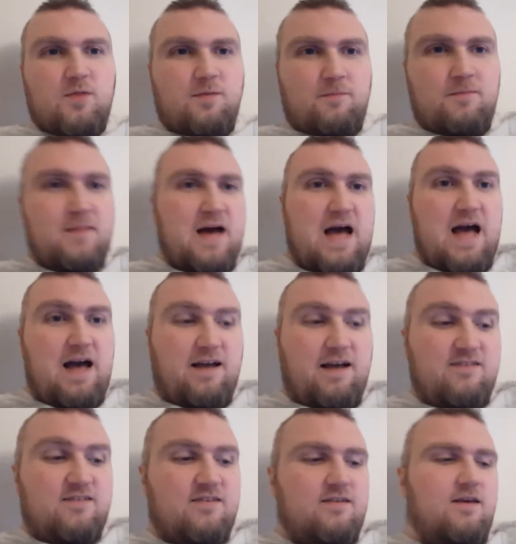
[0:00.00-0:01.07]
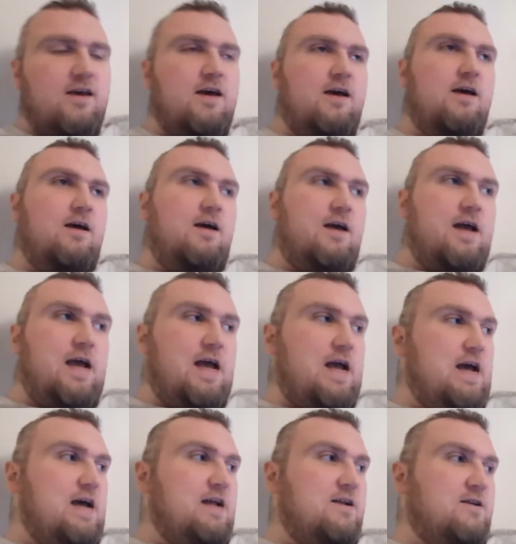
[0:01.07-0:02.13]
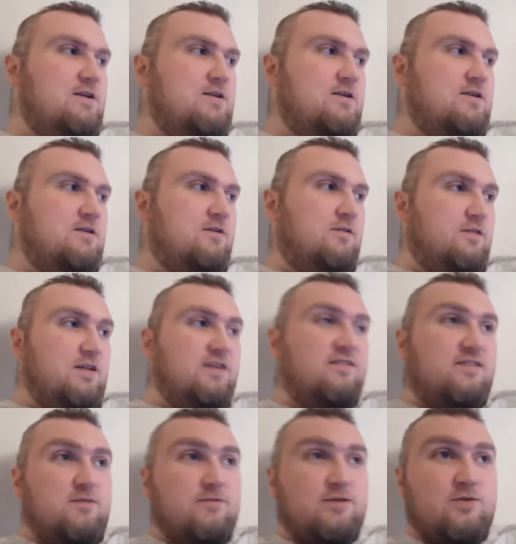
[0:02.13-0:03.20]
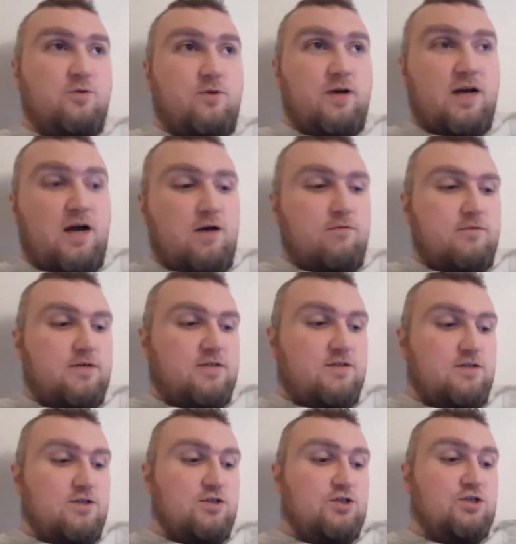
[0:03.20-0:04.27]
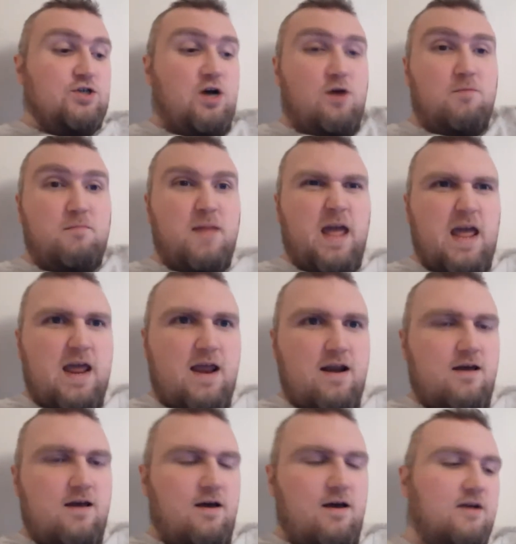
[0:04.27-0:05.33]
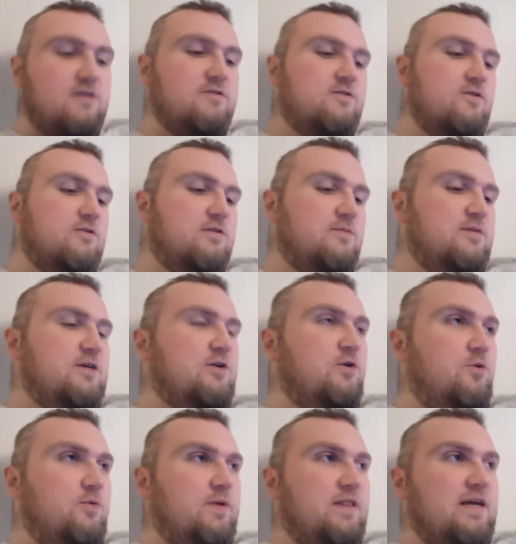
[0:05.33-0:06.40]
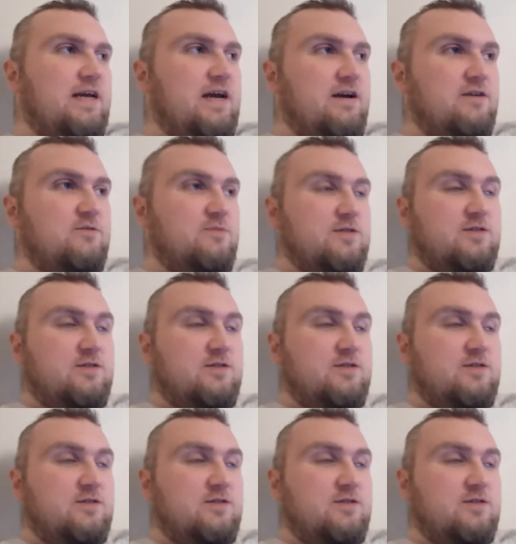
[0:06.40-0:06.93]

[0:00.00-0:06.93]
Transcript: Max. And let's see what's going on with Charmaine. Because ultimately, who really cares what's